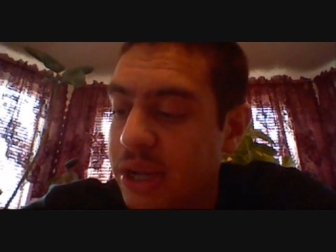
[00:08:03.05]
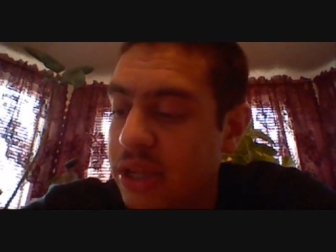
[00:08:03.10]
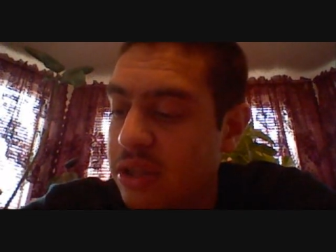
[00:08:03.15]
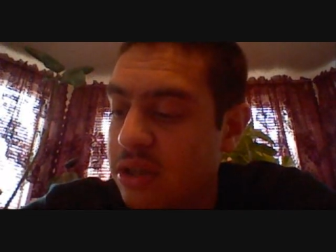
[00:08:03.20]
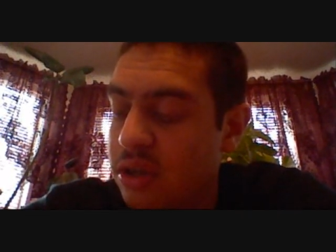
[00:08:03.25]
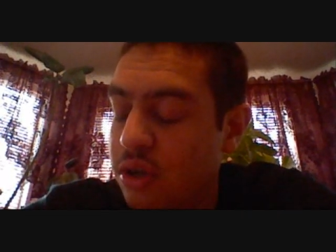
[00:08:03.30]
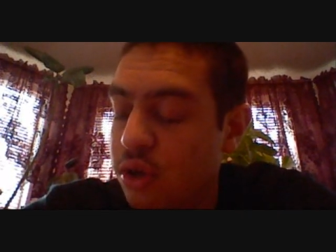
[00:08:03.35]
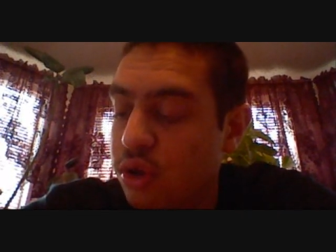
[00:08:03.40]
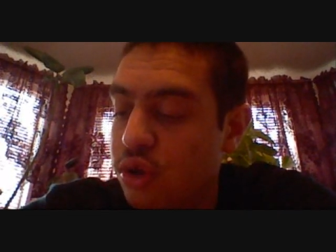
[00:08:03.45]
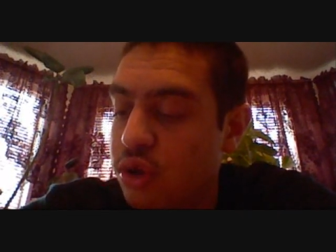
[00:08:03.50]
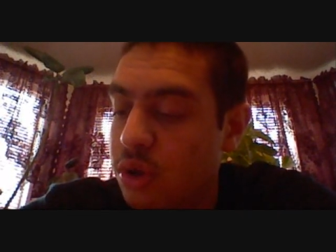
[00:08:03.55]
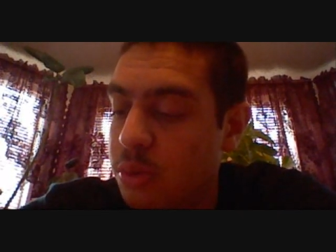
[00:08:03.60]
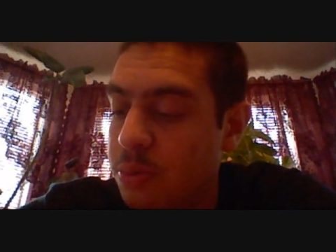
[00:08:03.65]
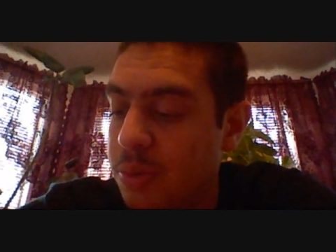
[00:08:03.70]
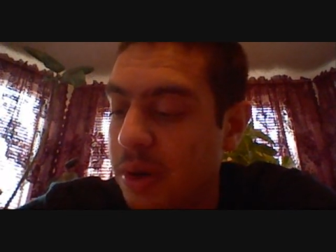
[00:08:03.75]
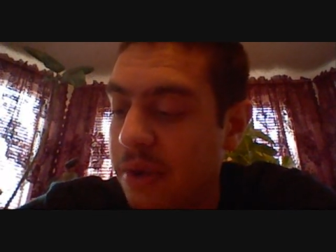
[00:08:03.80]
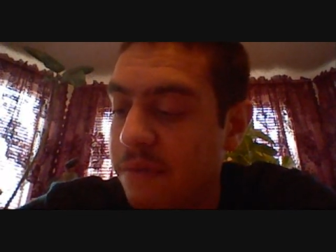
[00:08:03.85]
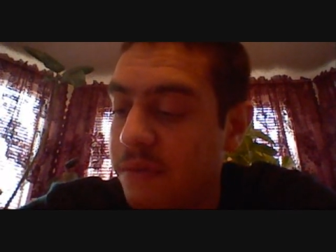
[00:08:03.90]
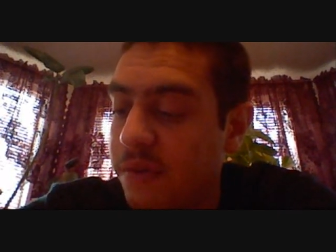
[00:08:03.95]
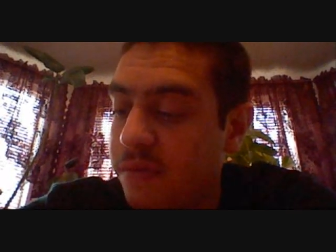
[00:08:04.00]
who went
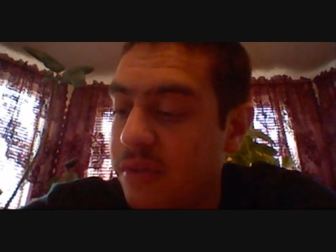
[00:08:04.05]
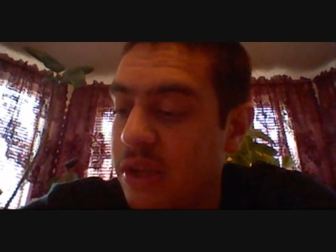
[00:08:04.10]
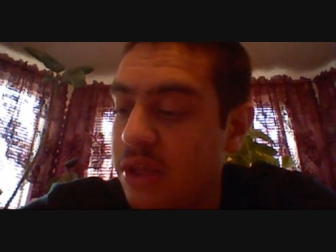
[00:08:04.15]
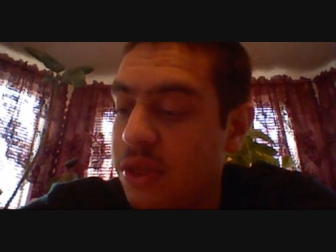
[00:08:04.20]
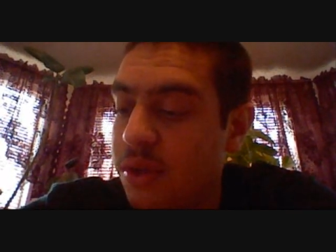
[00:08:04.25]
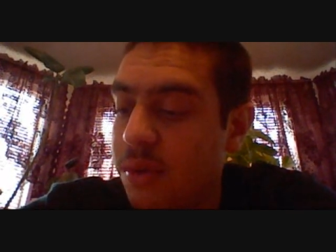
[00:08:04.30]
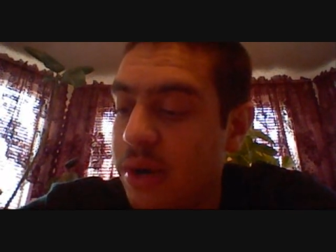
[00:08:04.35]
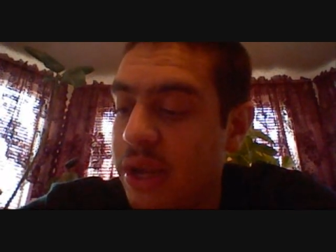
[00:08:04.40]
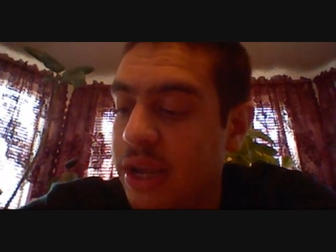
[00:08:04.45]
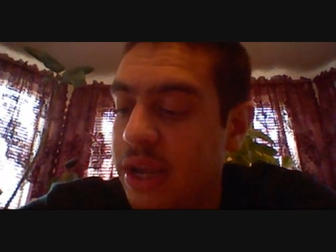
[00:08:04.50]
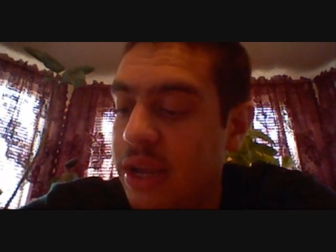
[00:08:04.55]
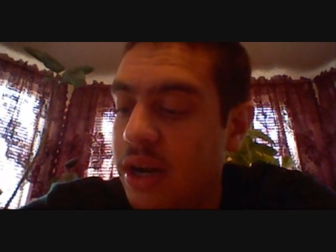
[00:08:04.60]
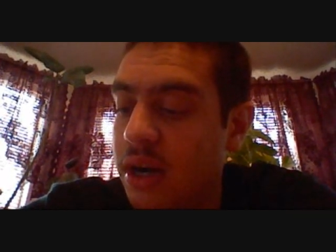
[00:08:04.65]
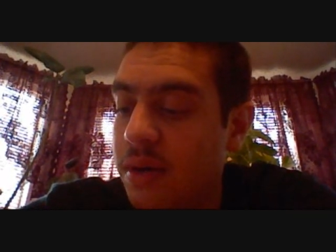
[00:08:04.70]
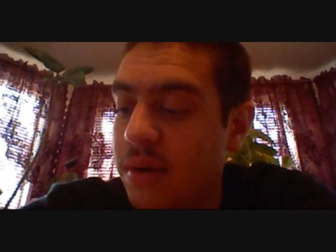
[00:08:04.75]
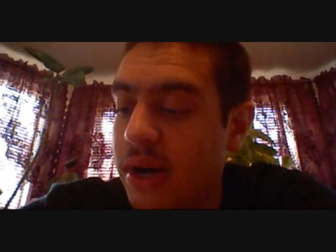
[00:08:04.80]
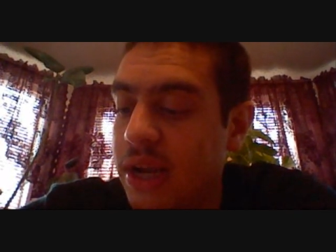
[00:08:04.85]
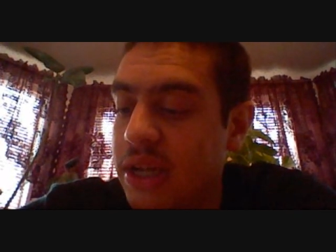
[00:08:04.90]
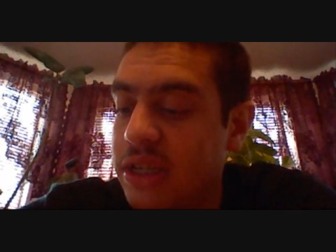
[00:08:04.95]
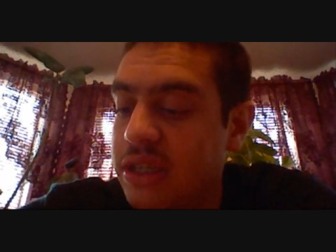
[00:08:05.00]
75 games,
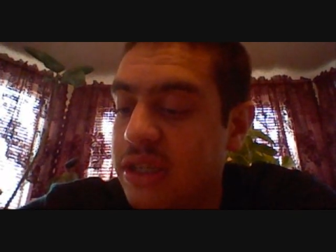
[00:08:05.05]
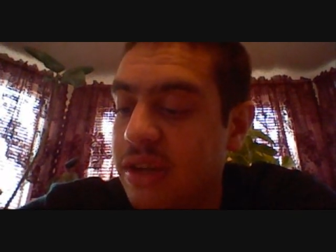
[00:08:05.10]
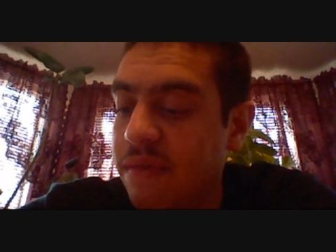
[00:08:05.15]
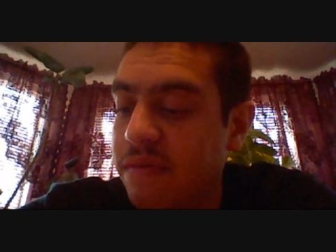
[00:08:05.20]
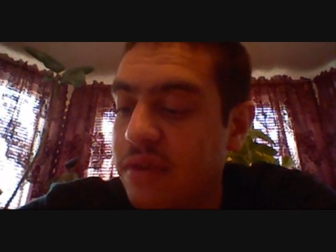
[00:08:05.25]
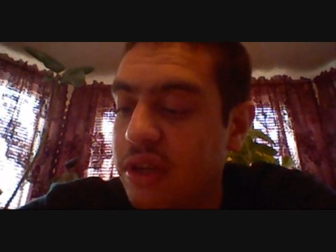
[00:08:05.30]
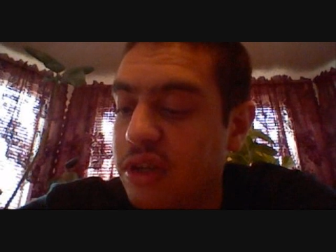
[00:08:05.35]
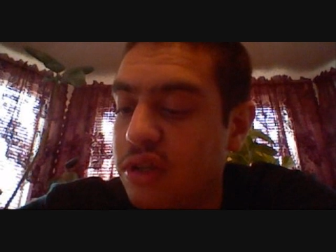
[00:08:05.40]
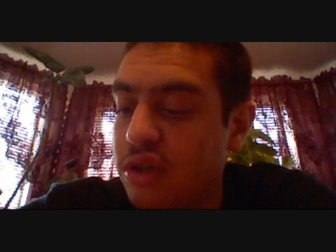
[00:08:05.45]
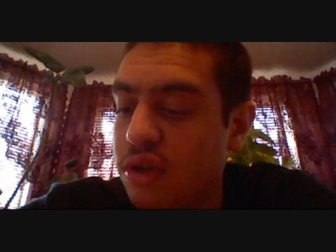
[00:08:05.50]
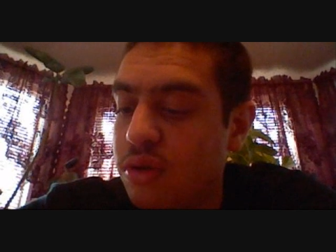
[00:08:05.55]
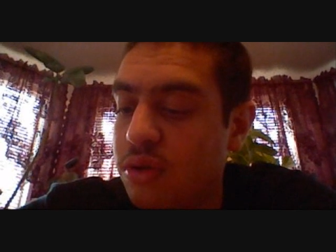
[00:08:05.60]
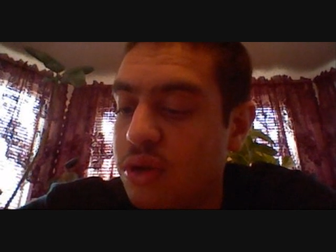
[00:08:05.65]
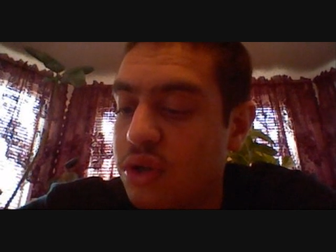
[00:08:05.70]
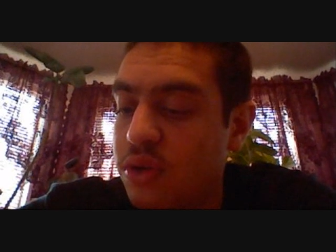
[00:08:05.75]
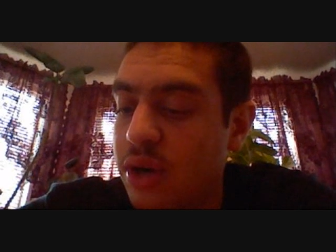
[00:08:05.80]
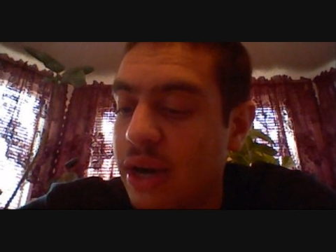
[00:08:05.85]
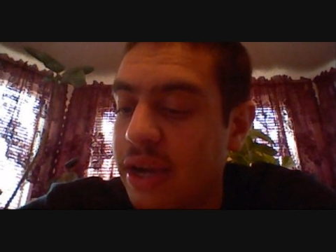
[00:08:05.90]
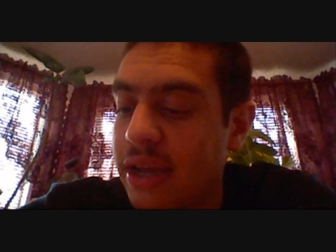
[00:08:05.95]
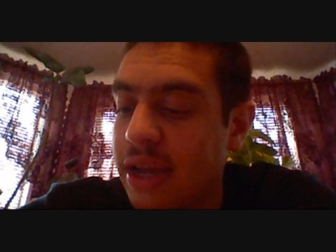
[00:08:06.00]
3-2,
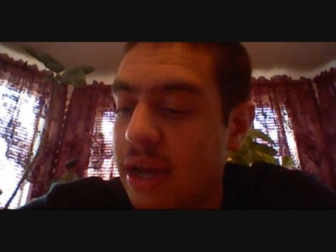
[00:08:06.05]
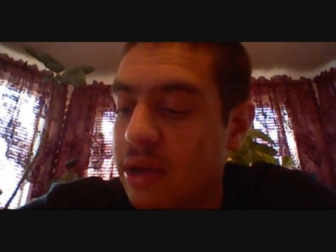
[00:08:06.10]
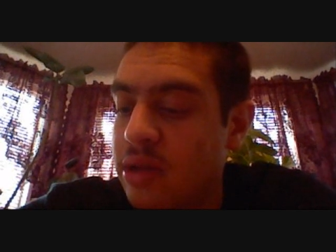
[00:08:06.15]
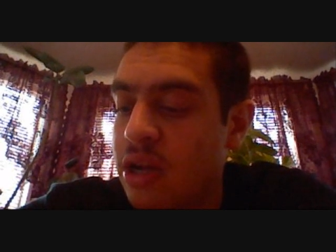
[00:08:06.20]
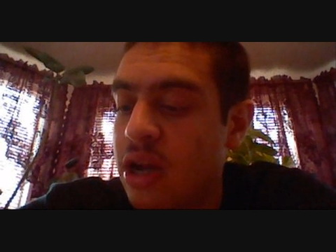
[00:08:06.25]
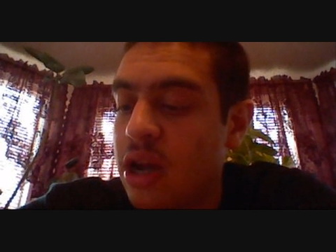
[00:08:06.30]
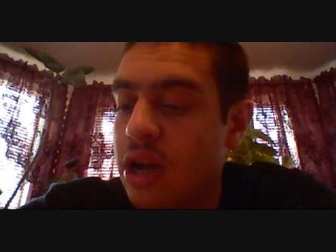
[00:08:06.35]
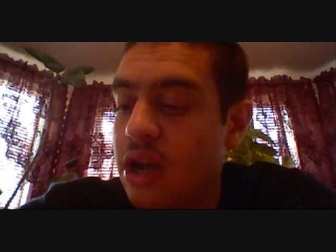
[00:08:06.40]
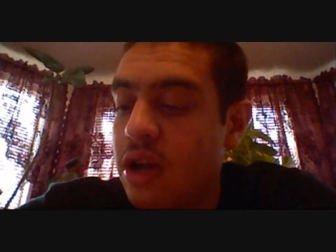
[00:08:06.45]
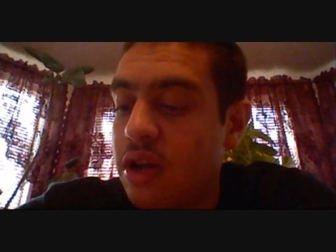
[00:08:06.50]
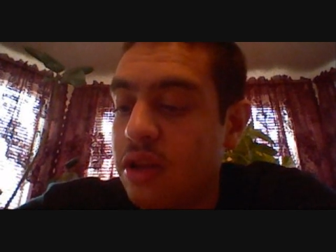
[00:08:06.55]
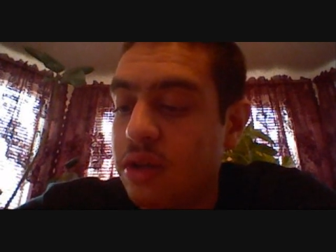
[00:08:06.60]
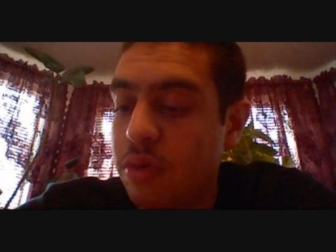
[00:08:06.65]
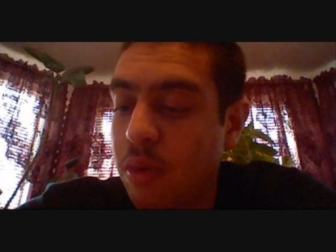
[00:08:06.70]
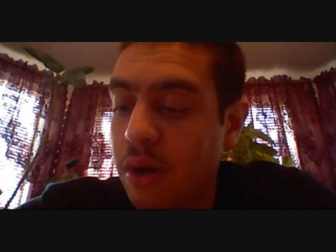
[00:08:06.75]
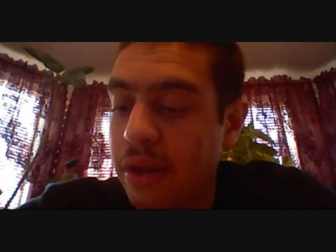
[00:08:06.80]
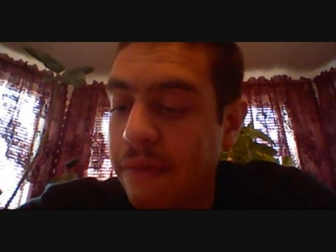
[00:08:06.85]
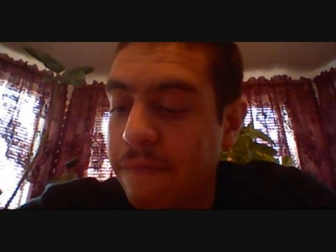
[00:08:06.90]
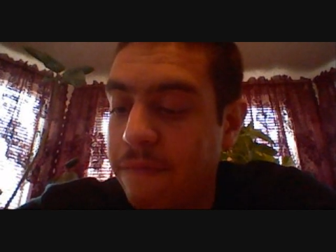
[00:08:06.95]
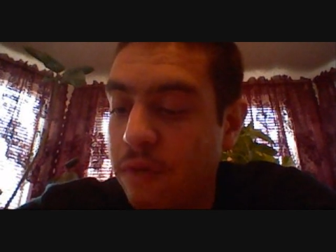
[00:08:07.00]
2.53
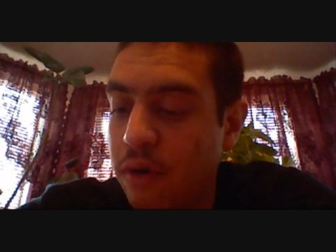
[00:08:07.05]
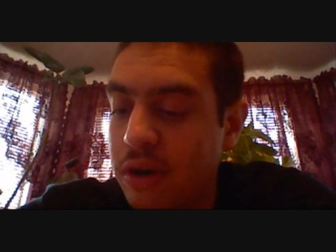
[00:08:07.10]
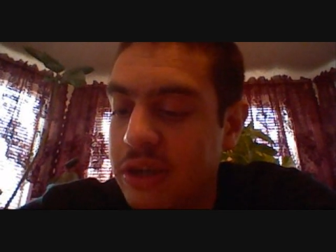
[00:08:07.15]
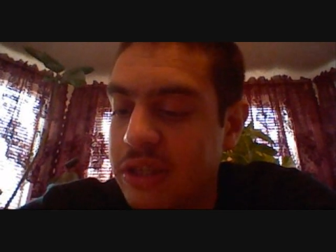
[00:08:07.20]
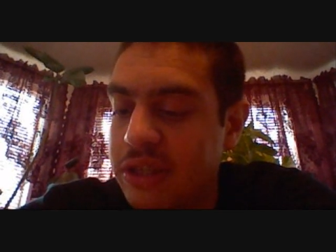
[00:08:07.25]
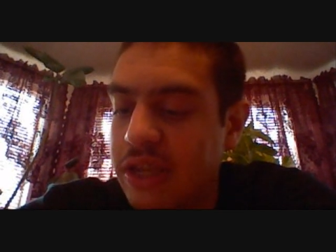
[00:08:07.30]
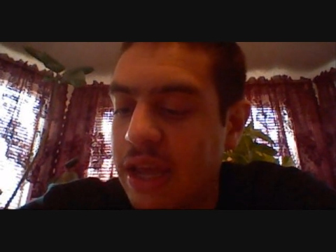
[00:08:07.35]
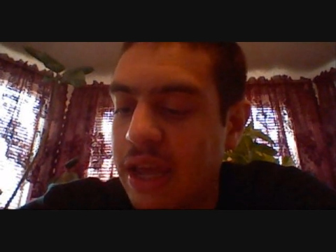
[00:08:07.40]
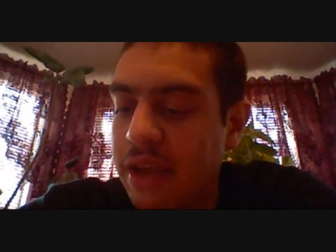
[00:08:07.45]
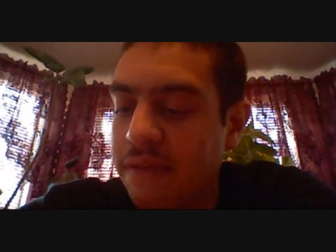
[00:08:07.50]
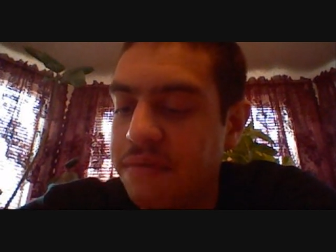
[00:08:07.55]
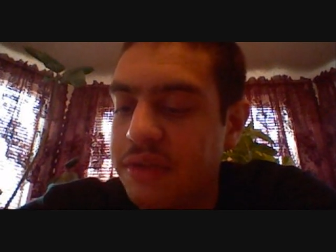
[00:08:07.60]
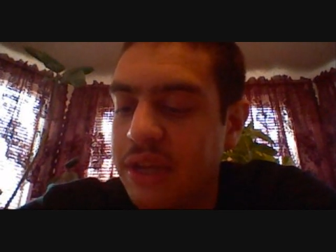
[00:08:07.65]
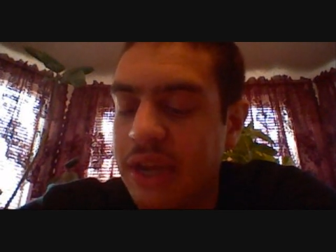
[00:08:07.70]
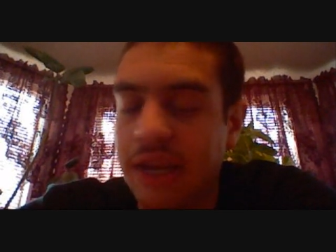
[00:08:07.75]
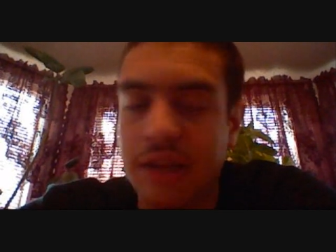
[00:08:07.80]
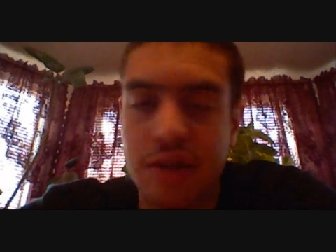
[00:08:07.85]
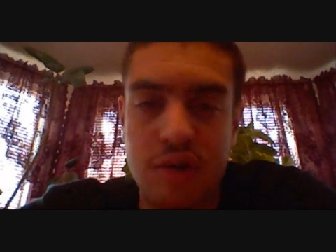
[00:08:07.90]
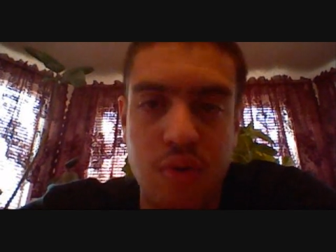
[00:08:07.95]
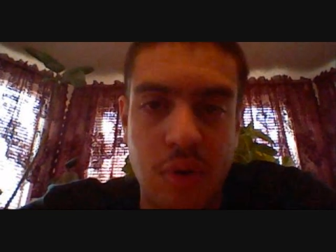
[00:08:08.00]
ERA, 72
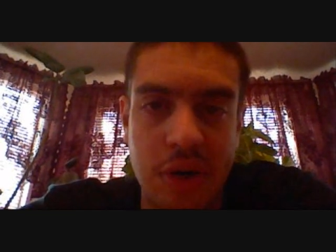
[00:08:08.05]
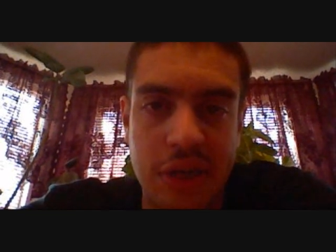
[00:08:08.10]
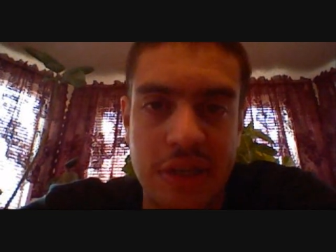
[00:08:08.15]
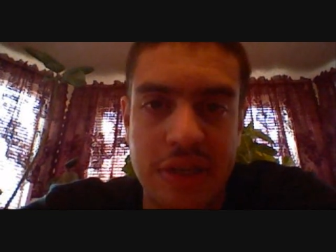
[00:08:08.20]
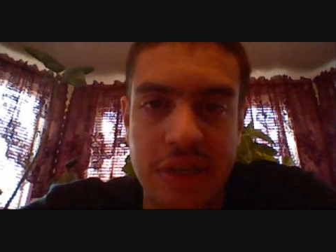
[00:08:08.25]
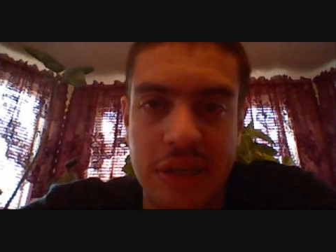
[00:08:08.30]
strikeouts,